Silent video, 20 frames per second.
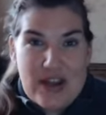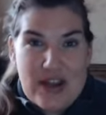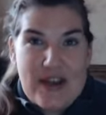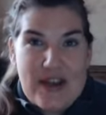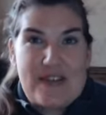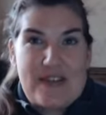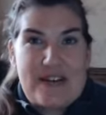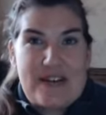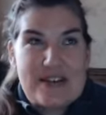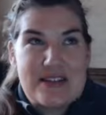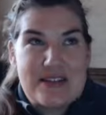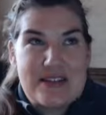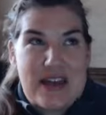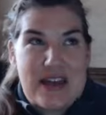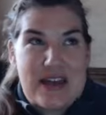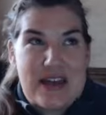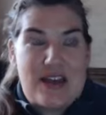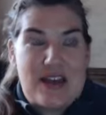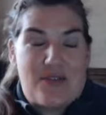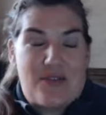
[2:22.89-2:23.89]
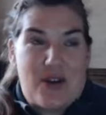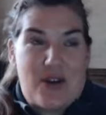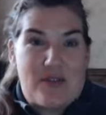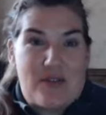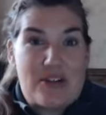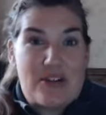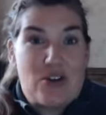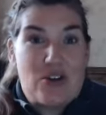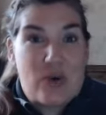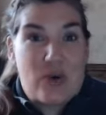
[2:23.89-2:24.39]
And then it said, if you have
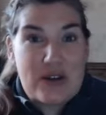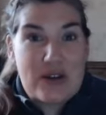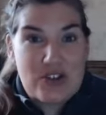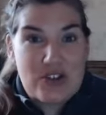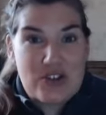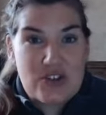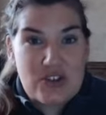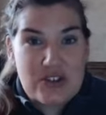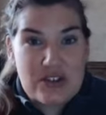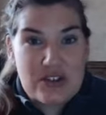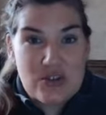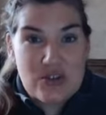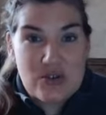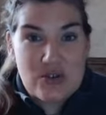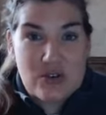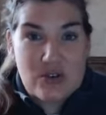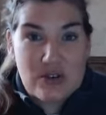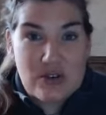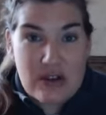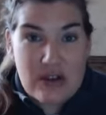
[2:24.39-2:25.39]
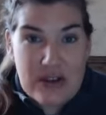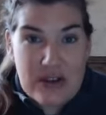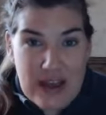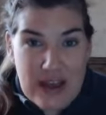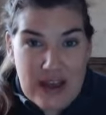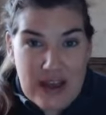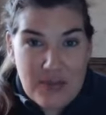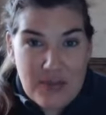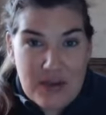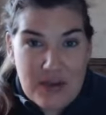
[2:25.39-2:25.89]
any questions or you're
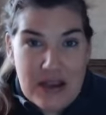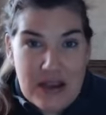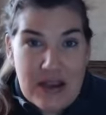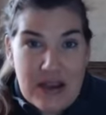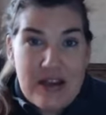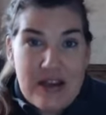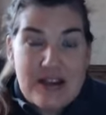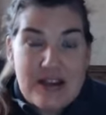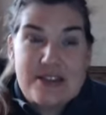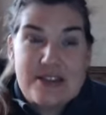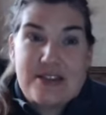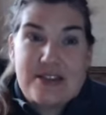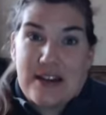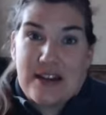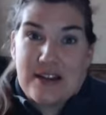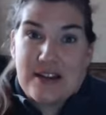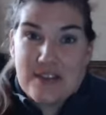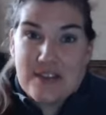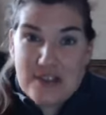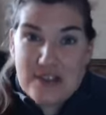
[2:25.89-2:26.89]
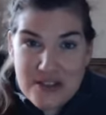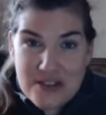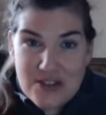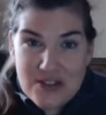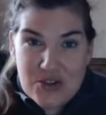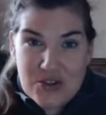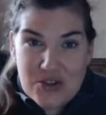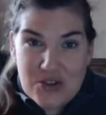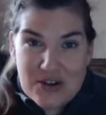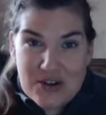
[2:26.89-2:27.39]
unhappy, scan this
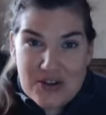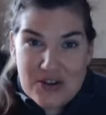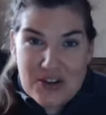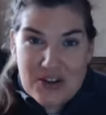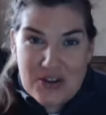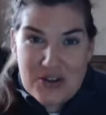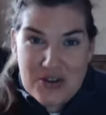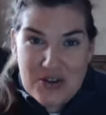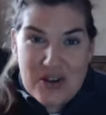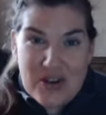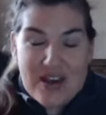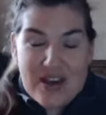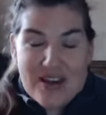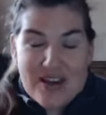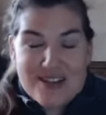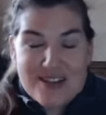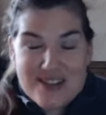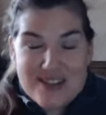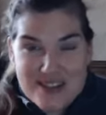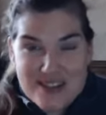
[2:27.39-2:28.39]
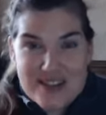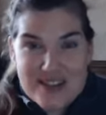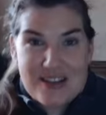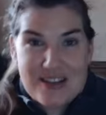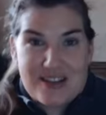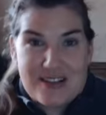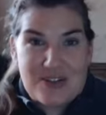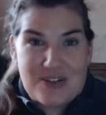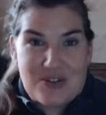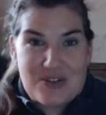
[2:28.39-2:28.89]
QR code,
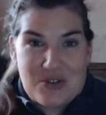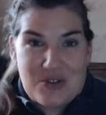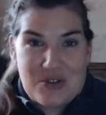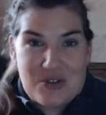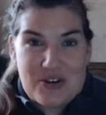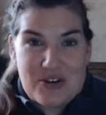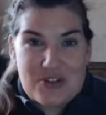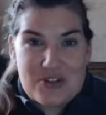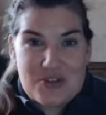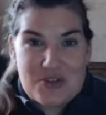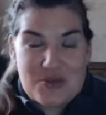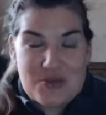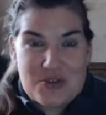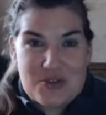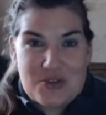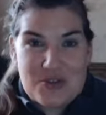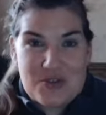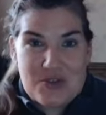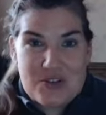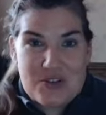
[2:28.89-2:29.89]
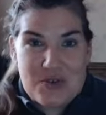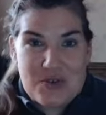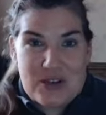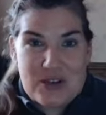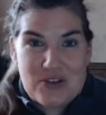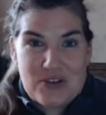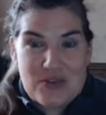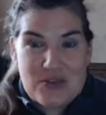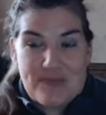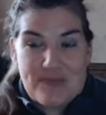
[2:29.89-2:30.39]
sent you to their customer service page.